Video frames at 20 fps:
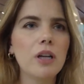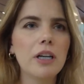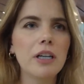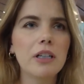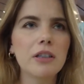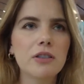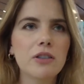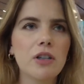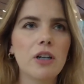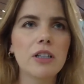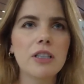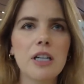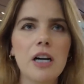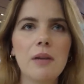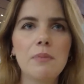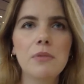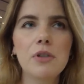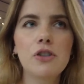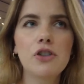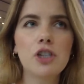like it's not
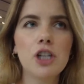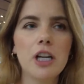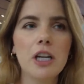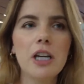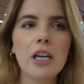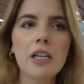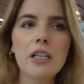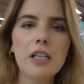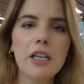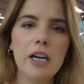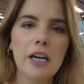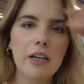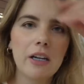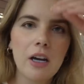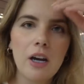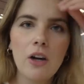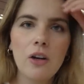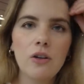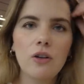time to check in yet,